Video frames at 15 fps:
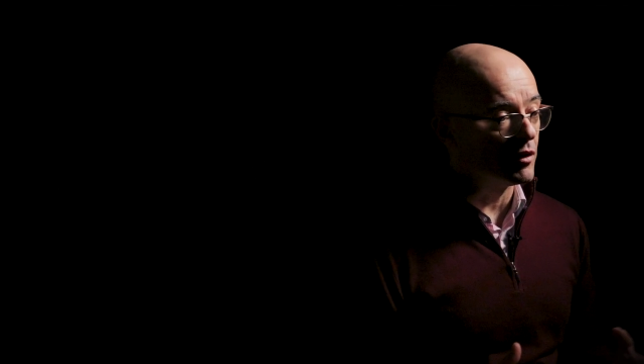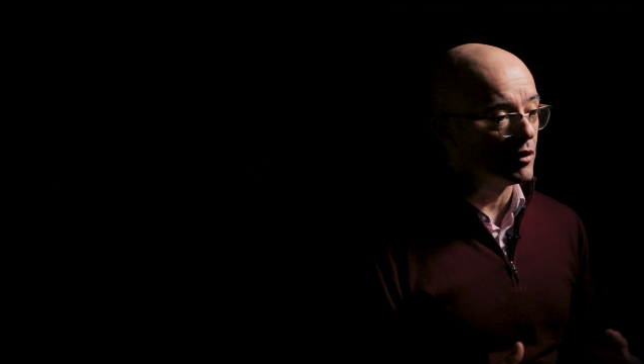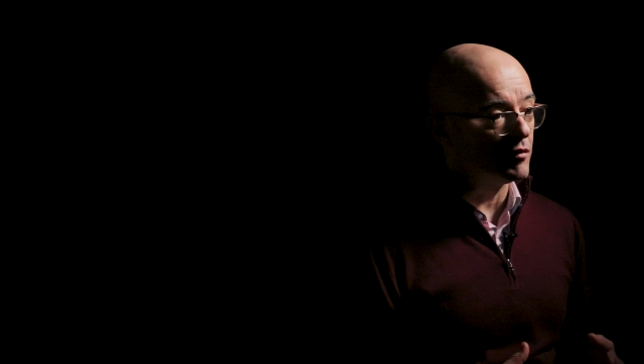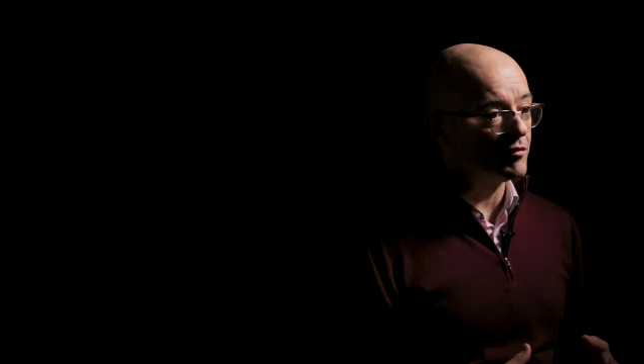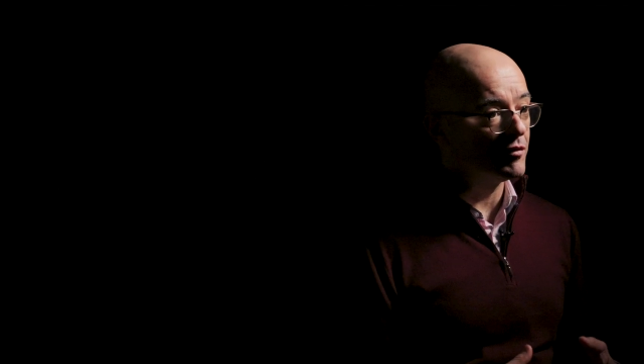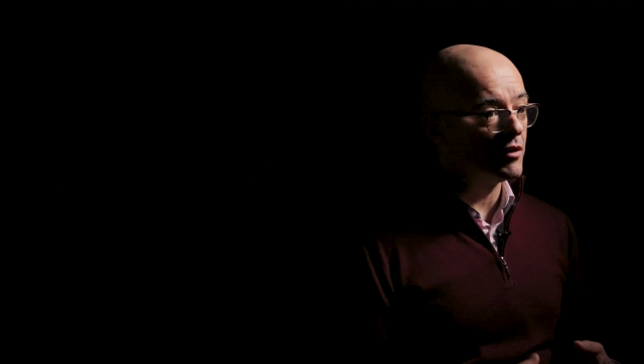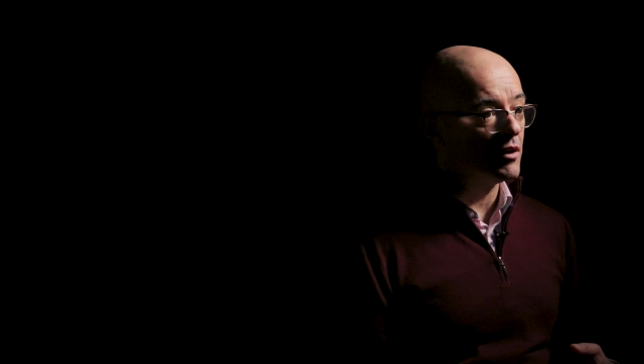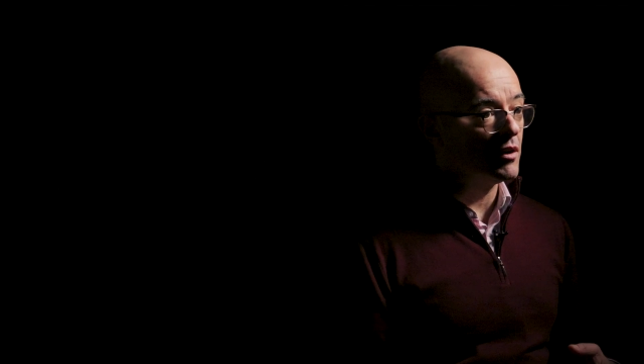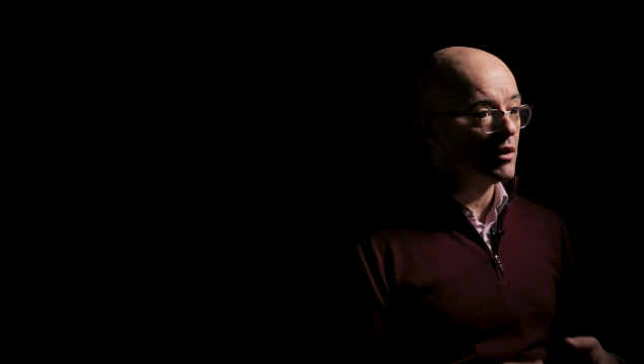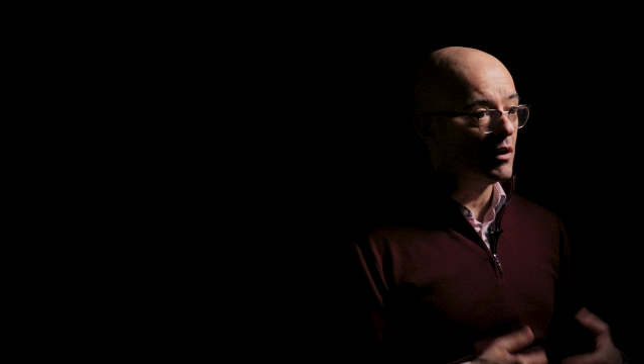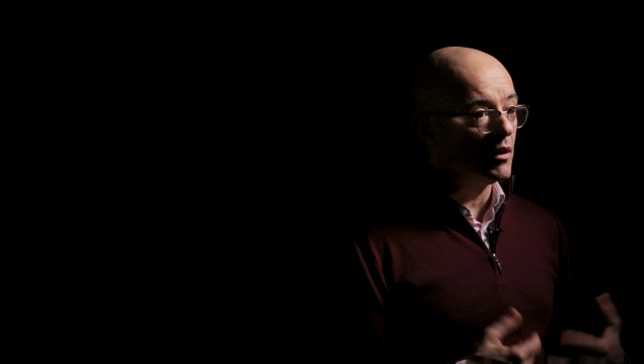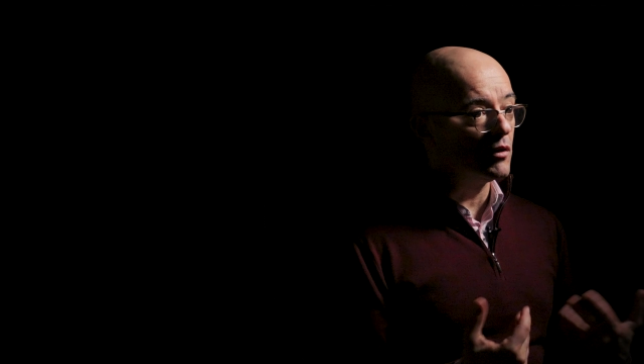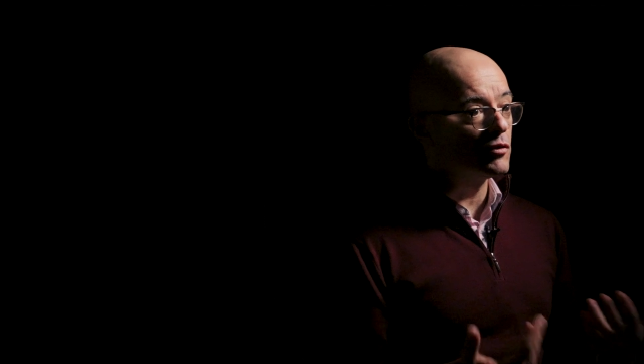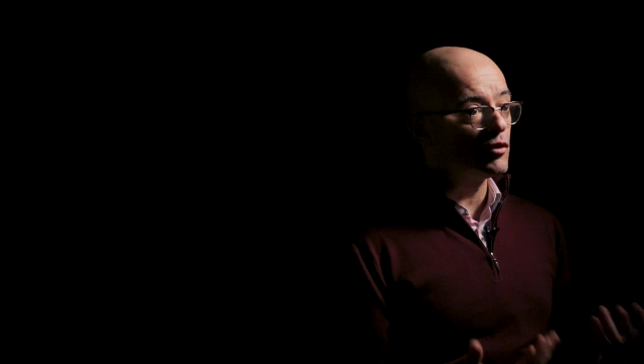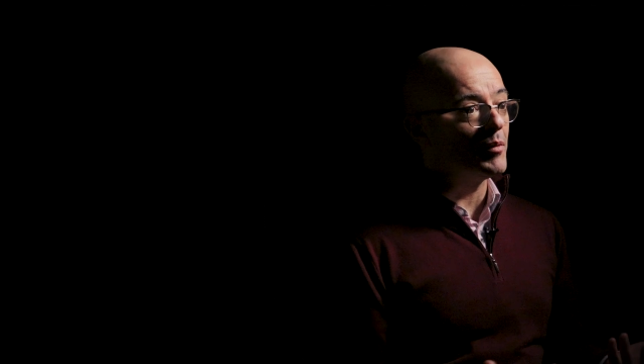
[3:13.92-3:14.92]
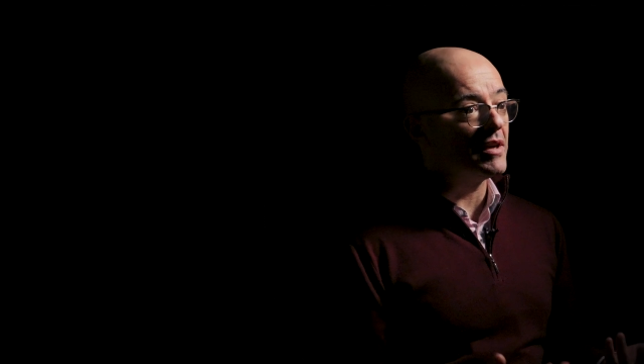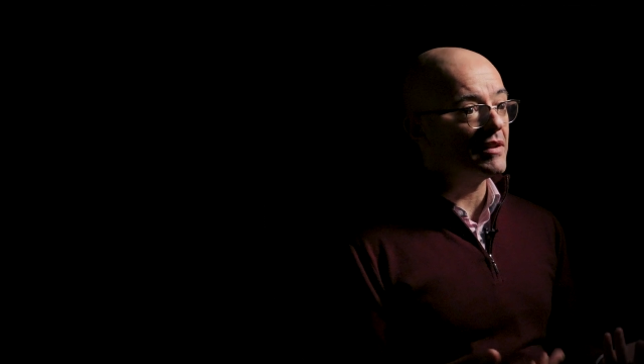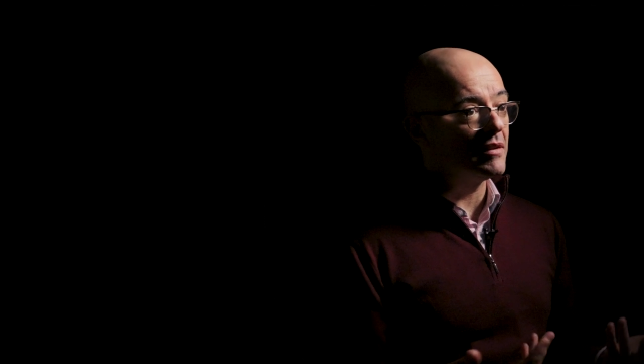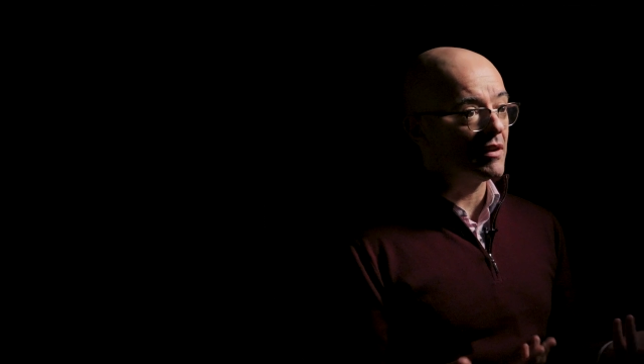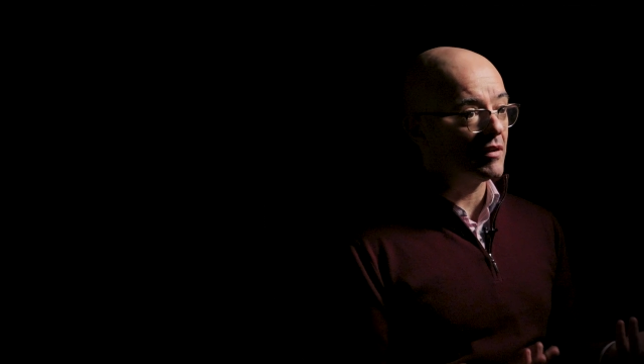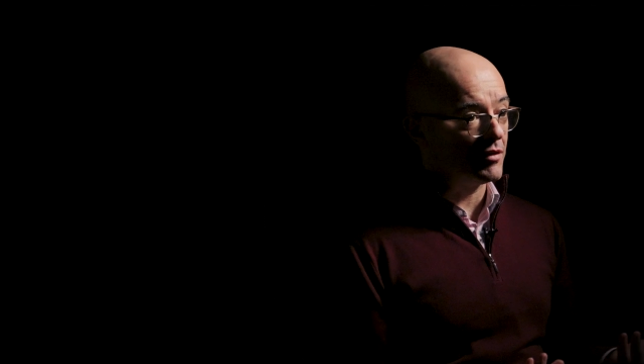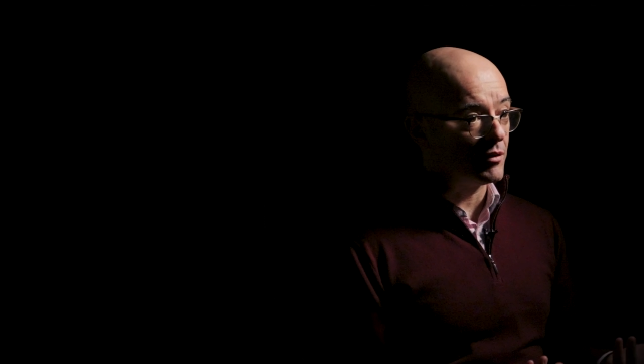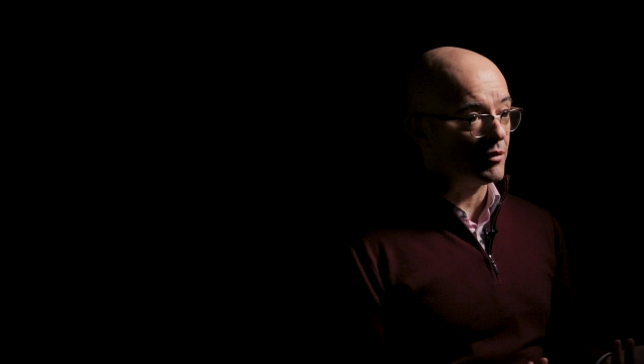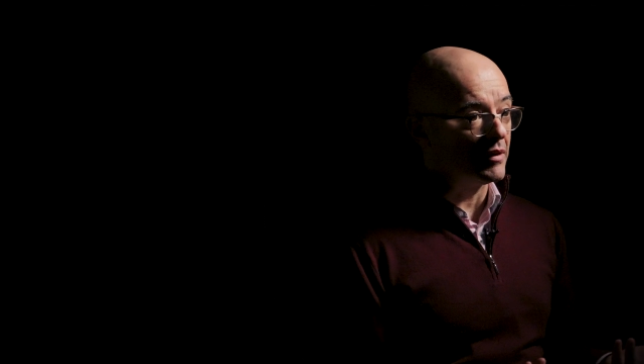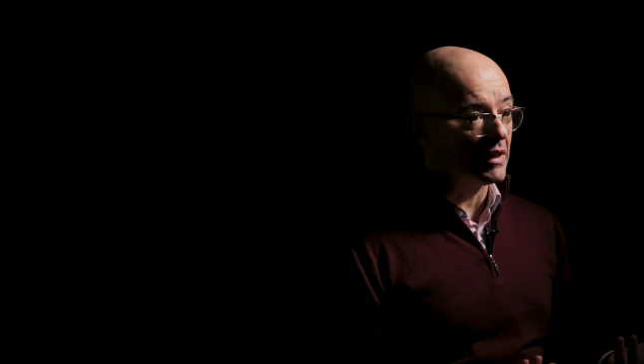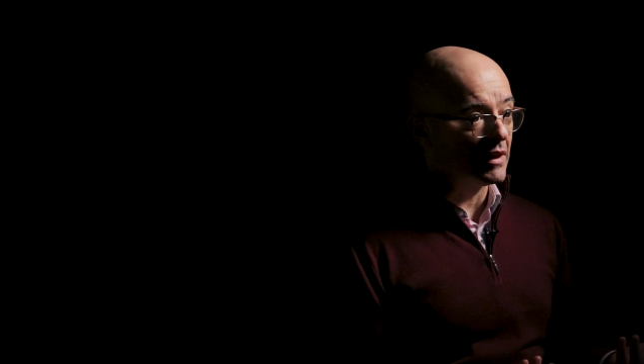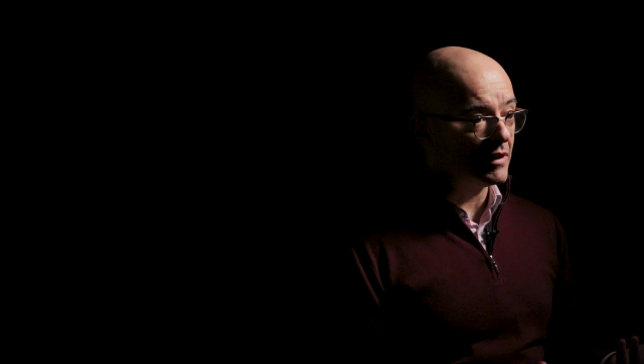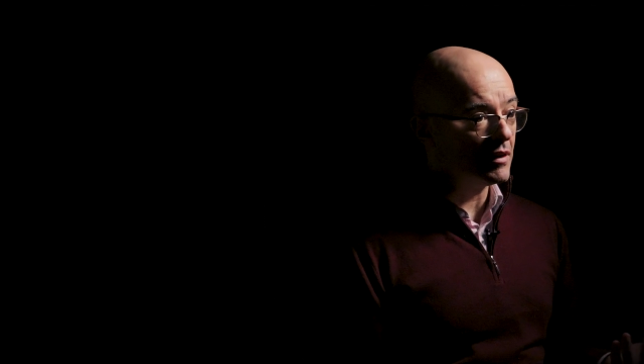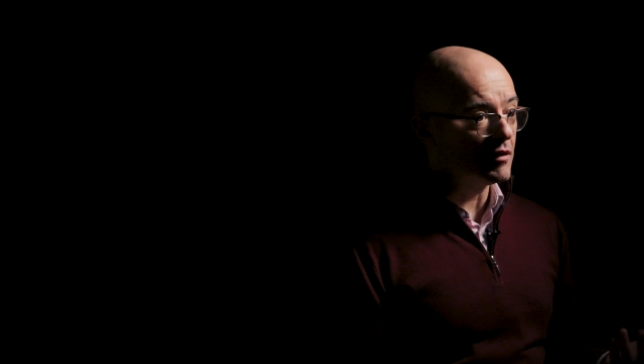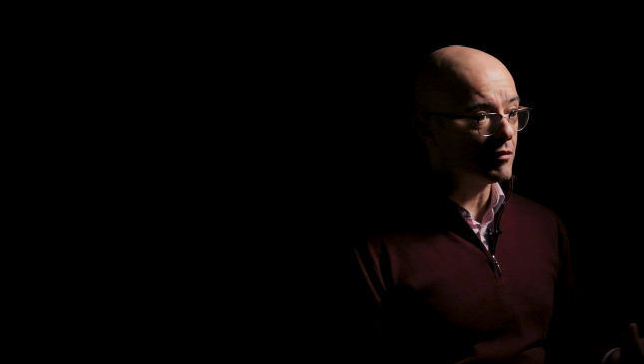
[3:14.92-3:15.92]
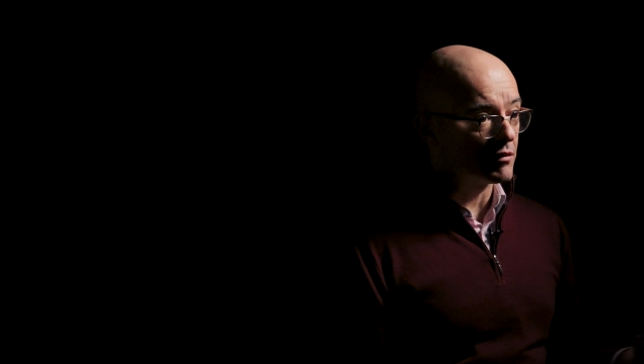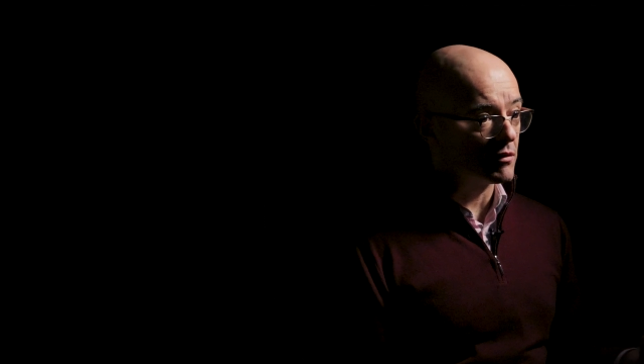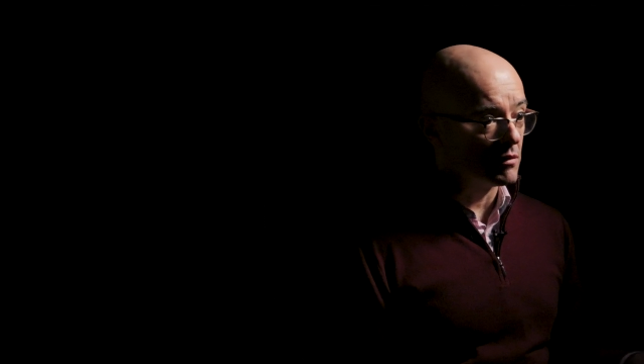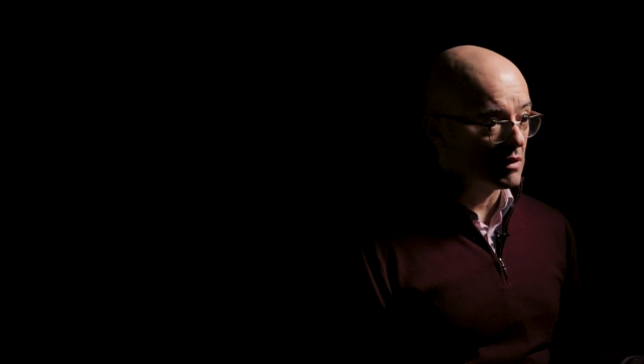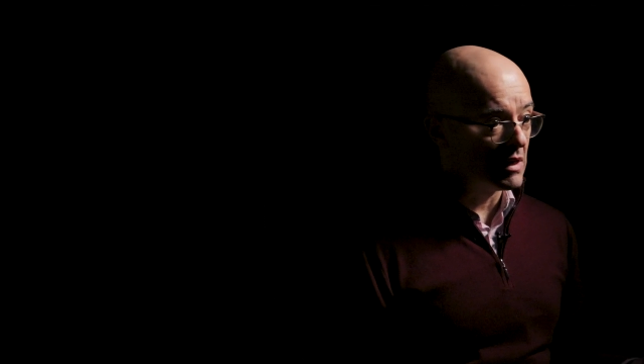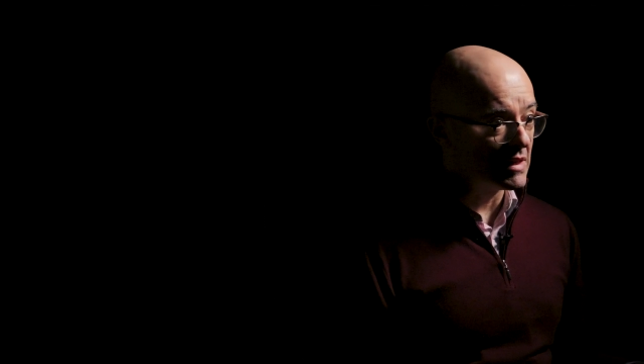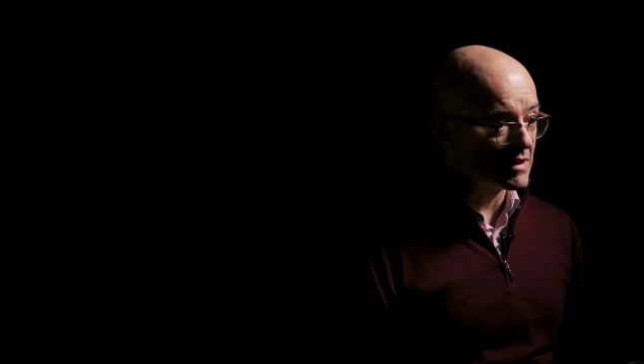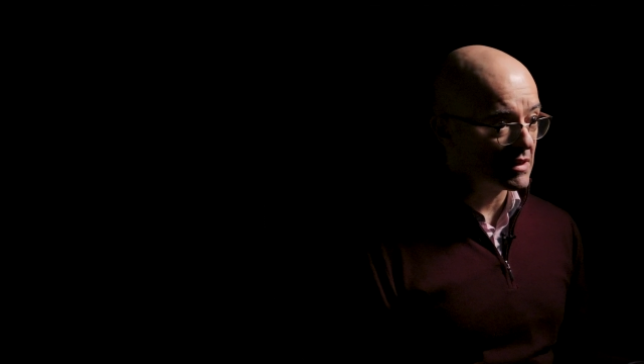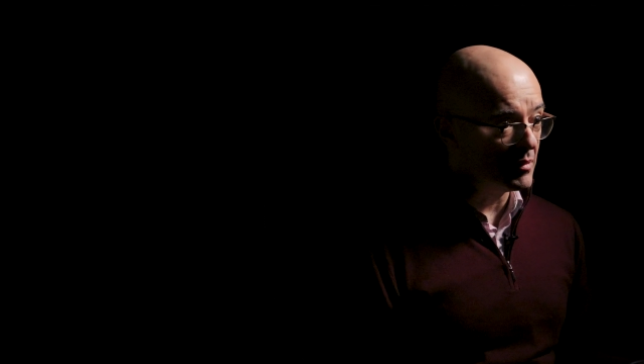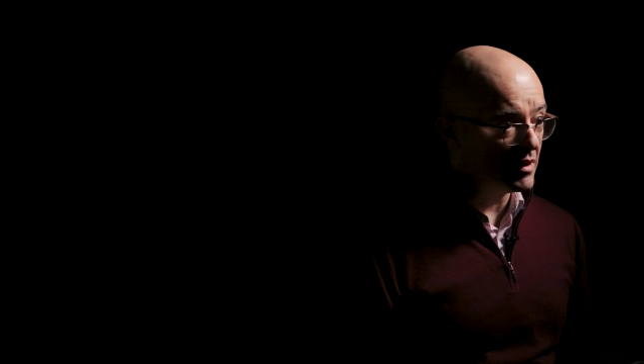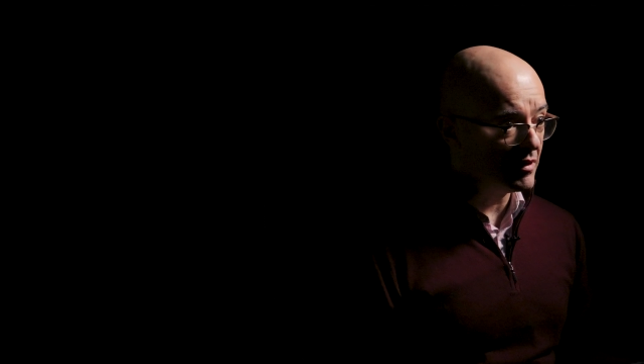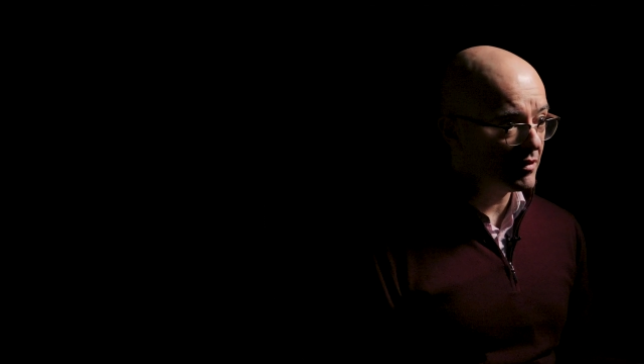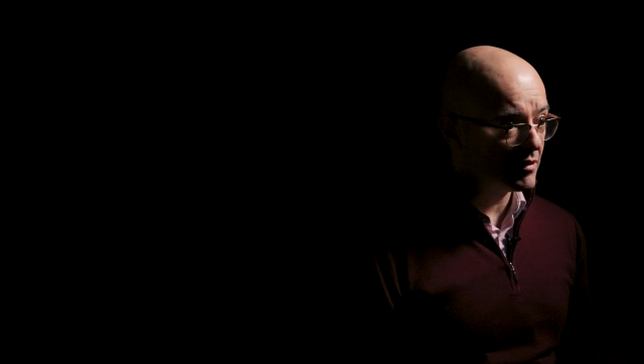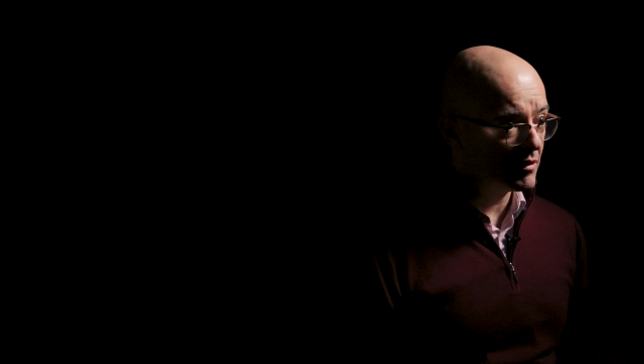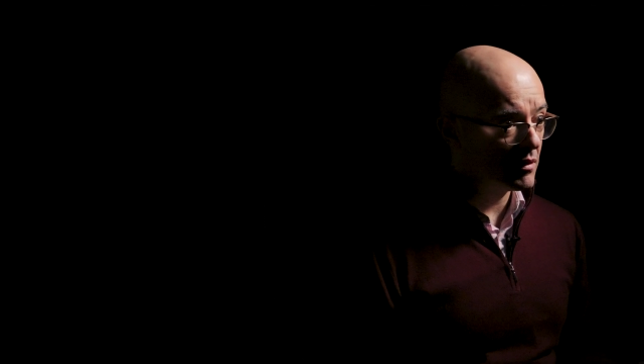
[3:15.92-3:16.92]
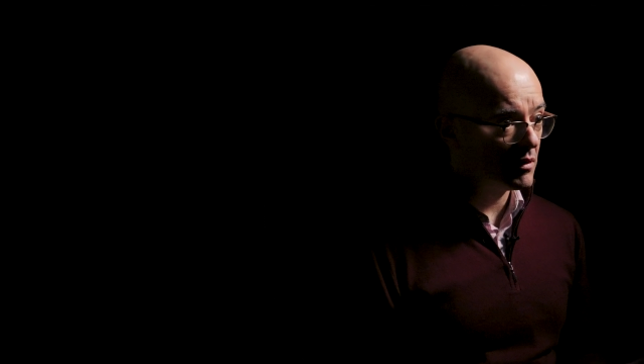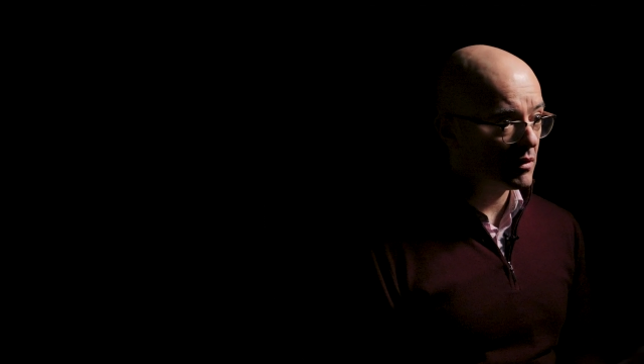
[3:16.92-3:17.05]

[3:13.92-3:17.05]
of automated unsecured lending for SMEs,